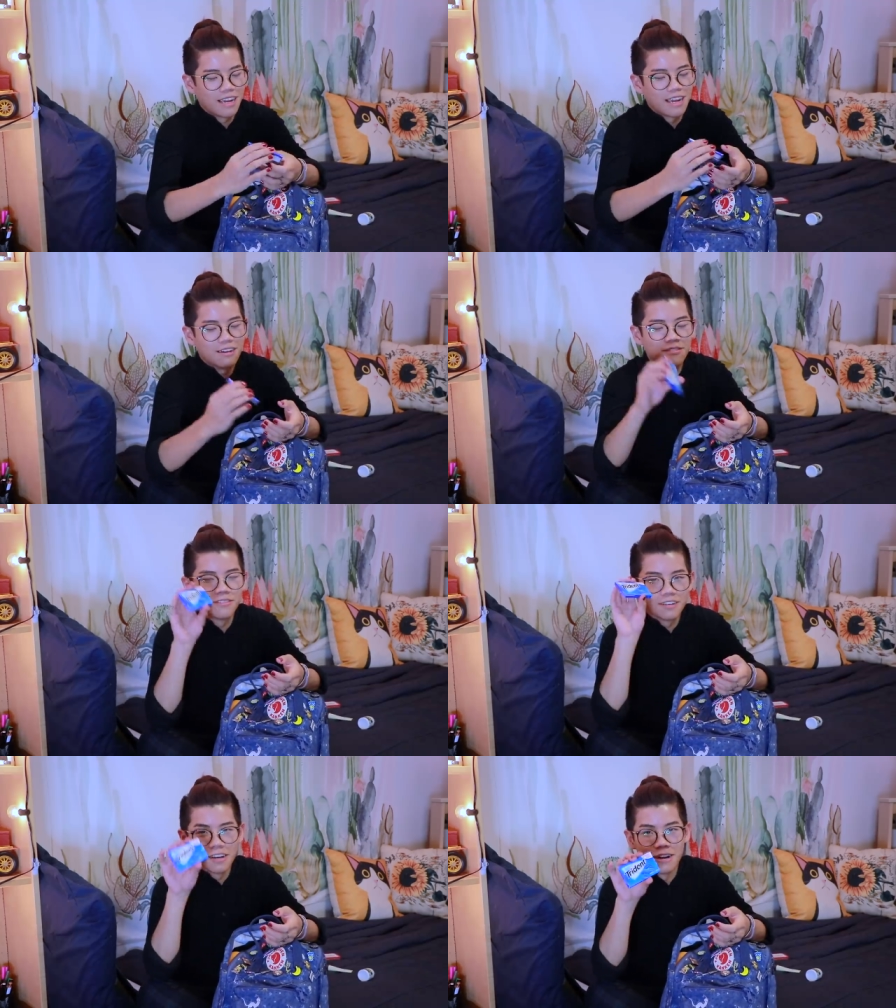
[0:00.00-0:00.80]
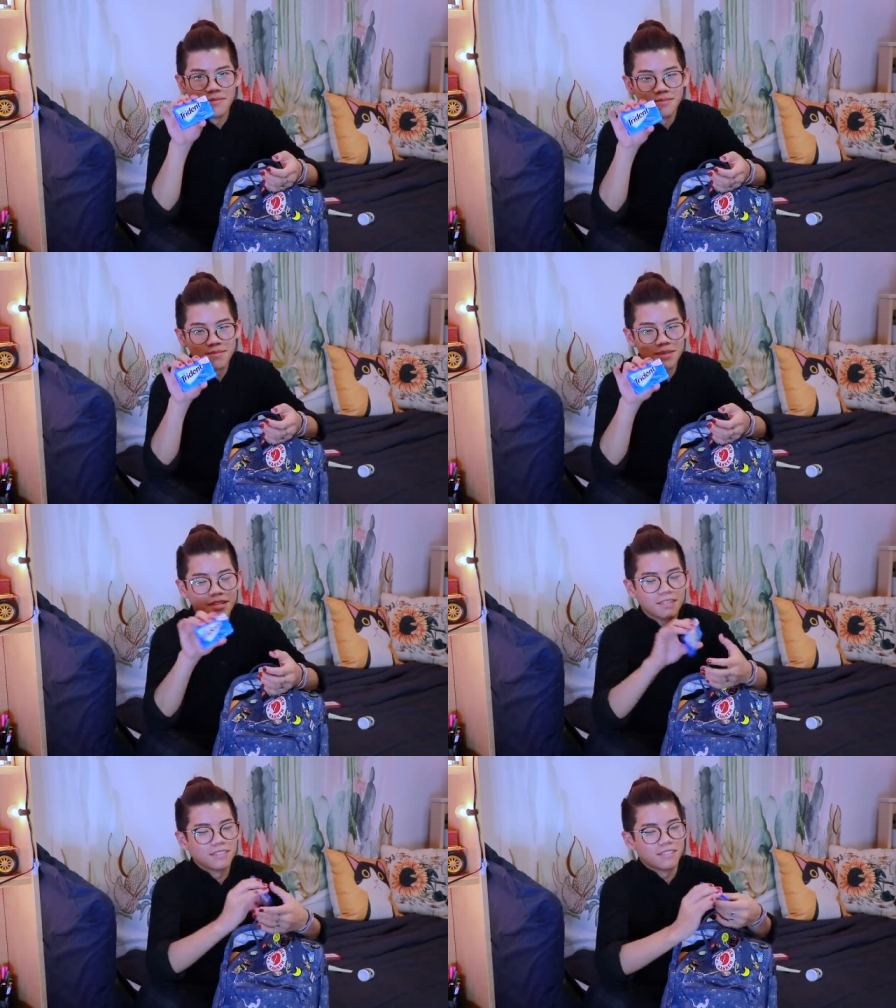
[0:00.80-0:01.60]
I have gum
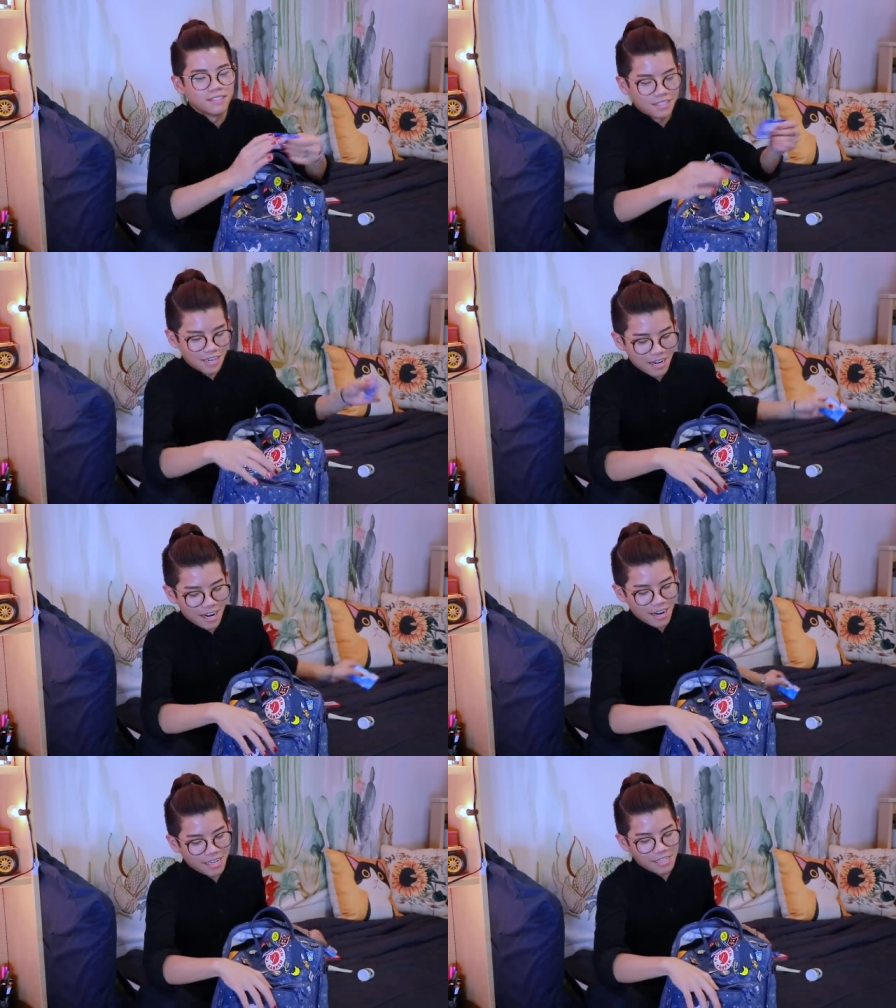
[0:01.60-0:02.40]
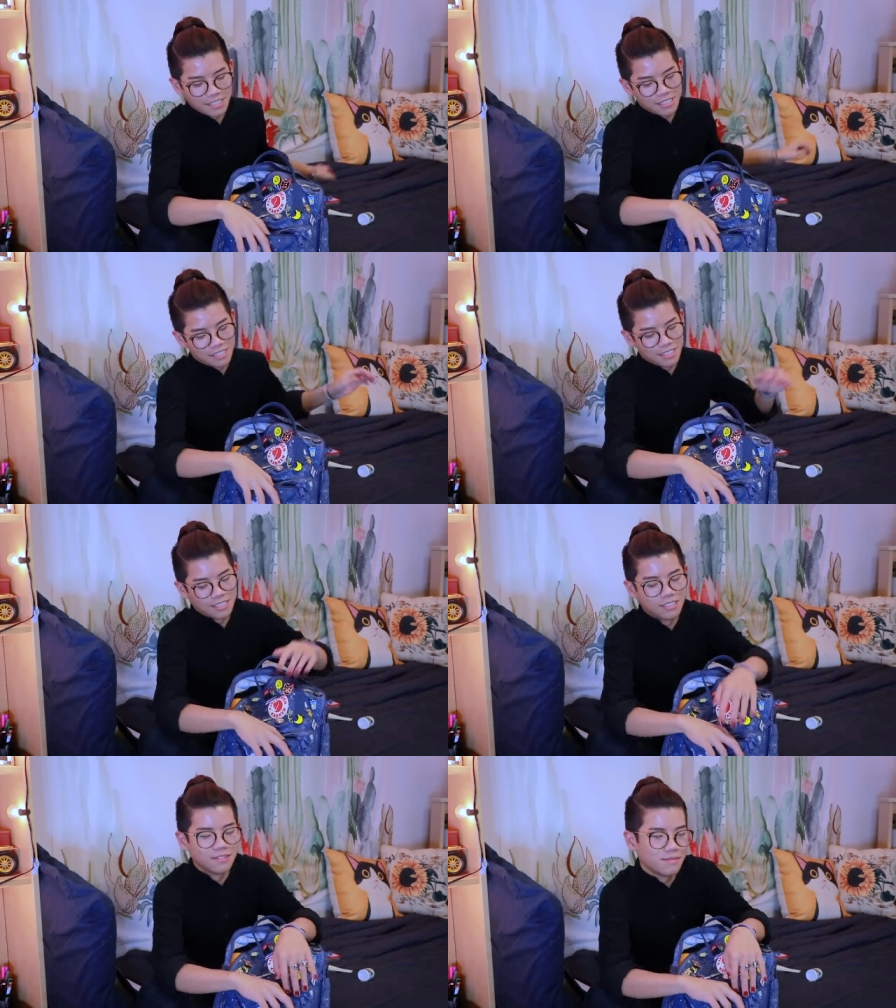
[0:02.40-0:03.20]
because I need
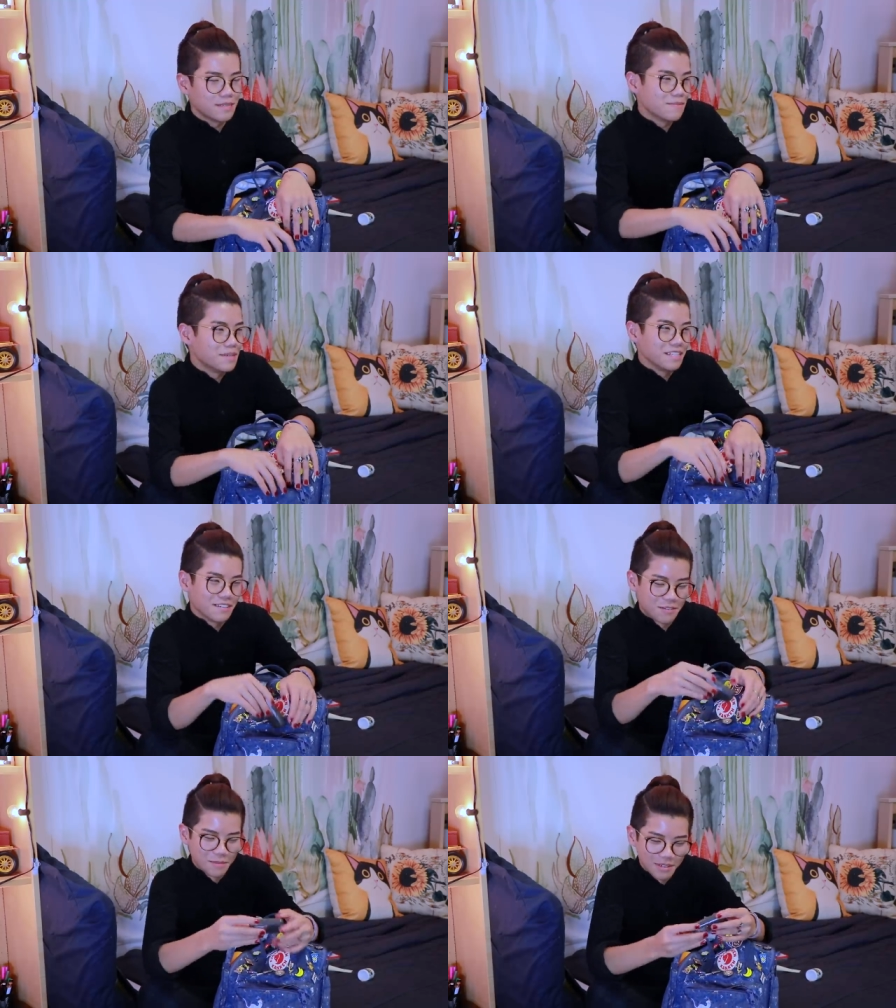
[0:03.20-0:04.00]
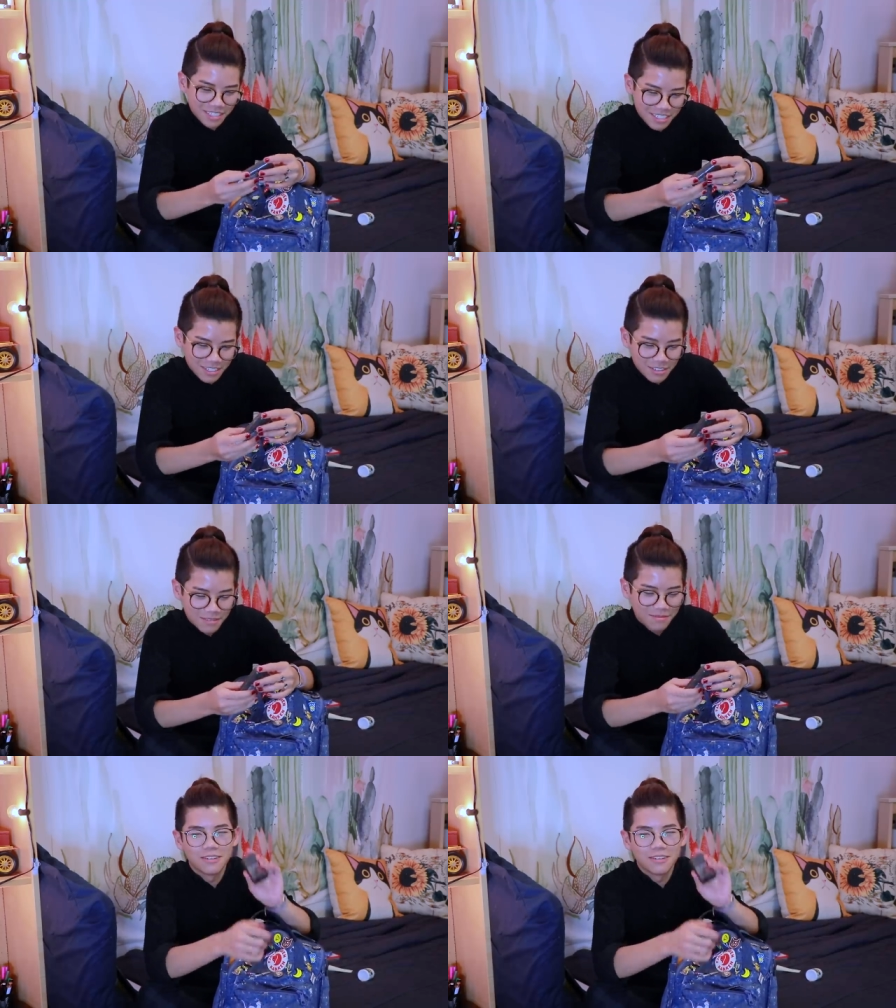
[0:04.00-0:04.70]
to be appealing for boys too.